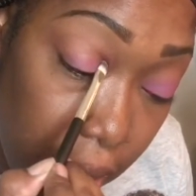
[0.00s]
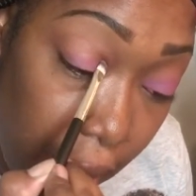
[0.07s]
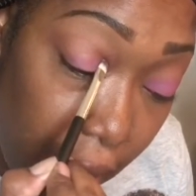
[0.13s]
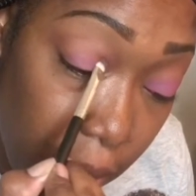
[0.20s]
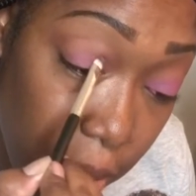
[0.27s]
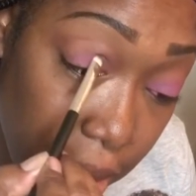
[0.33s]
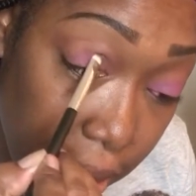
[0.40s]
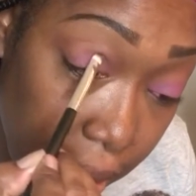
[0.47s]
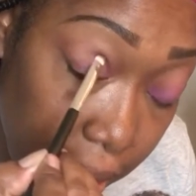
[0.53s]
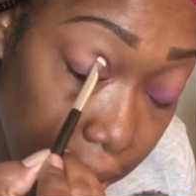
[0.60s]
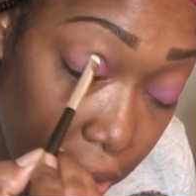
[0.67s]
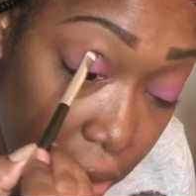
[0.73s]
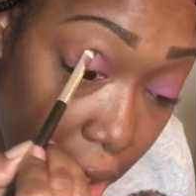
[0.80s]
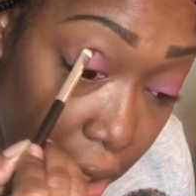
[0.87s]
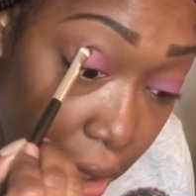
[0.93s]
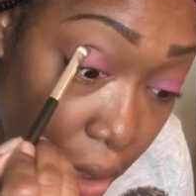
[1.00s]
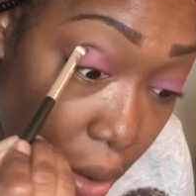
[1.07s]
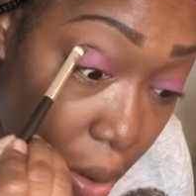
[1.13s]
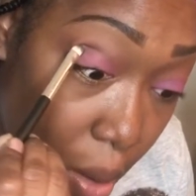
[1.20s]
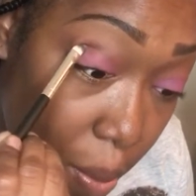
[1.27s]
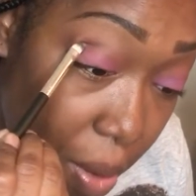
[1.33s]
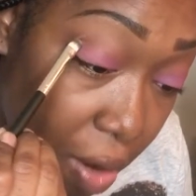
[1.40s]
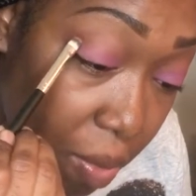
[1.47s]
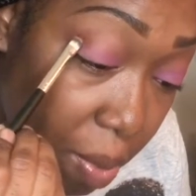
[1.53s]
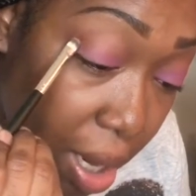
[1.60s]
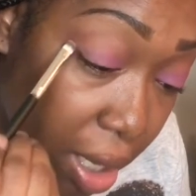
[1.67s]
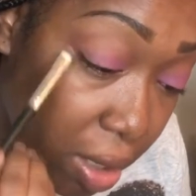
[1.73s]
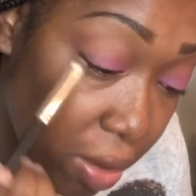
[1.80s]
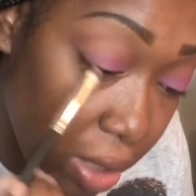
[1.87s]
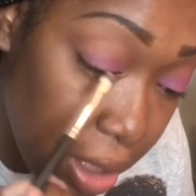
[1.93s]
I've been lately trying to go above
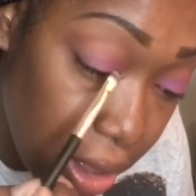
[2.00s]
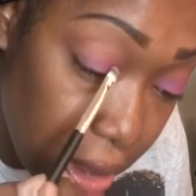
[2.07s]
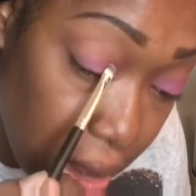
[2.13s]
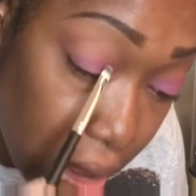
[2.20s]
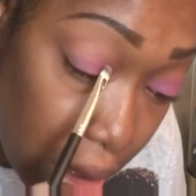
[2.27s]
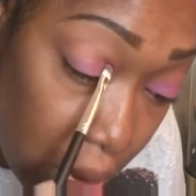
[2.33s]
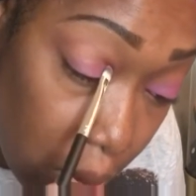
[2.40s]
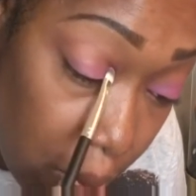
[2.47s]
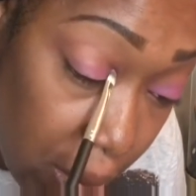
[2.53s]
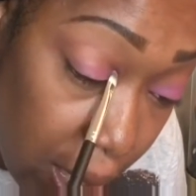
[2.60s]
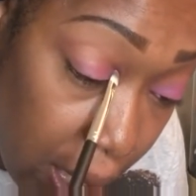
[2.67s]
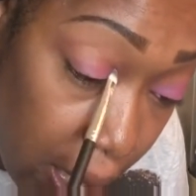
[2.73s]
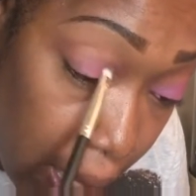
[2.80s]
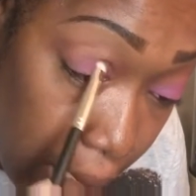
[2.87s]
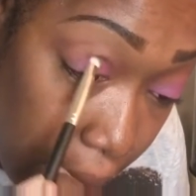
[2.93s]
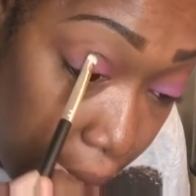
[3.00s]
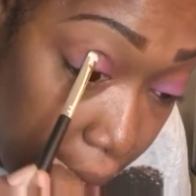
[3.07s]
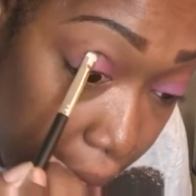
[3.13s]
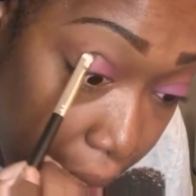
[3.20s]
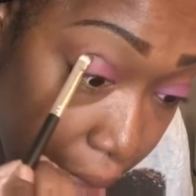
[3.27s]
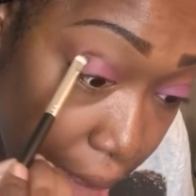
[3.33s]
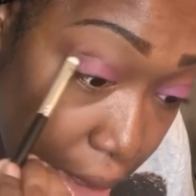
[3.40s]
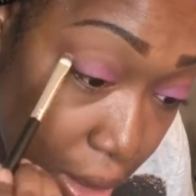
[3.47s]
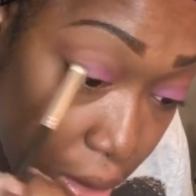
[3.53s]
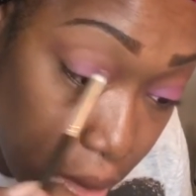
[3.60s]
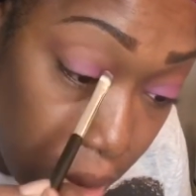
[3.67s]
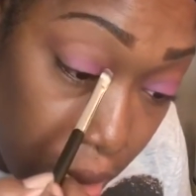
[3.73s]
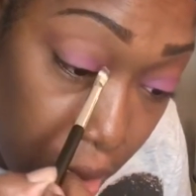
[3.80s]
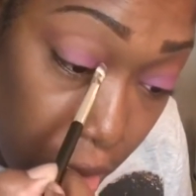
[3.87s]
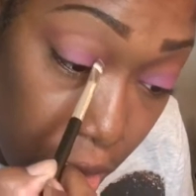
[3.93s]
my crease a little bit, and I just
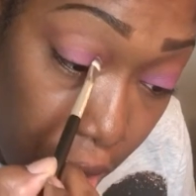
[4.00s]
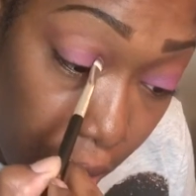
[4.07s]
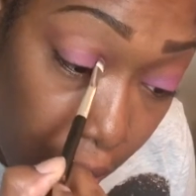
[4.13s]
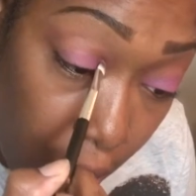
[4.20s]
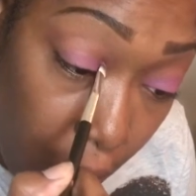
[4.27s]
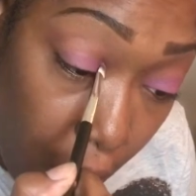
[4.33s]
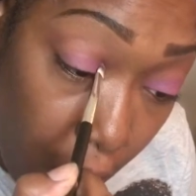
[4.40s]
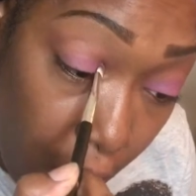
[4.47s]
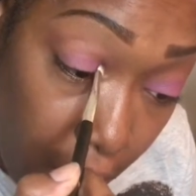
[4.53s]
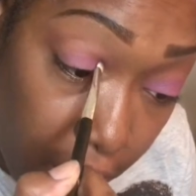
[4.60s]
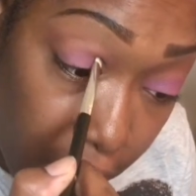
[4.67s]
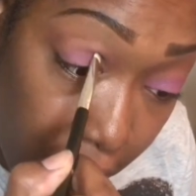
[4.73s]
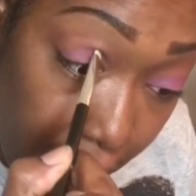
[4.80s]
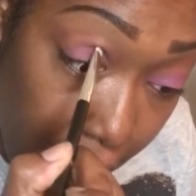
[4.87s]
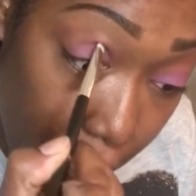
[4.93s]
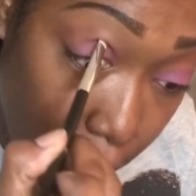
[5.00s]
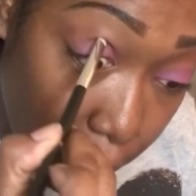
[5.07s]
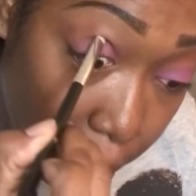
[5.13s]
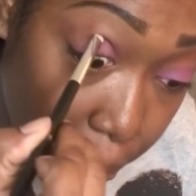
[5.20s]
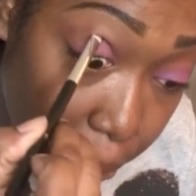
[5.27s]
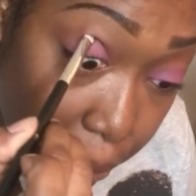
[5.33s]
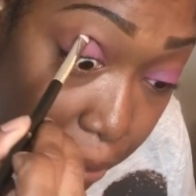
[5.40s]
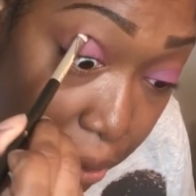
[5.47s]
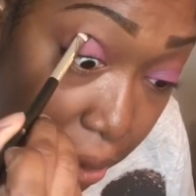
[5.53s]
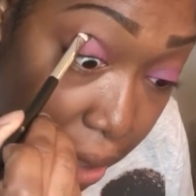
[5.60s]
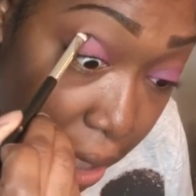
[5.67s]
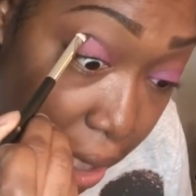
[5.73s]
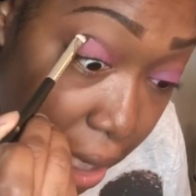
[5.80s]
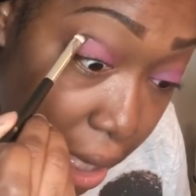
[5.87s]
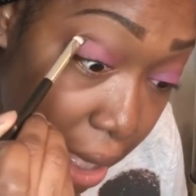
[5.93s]
usually just try to carve it out so
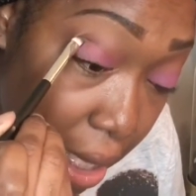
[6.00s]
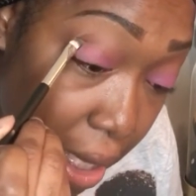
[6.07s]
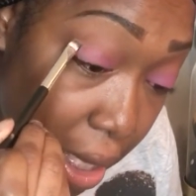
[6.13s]
that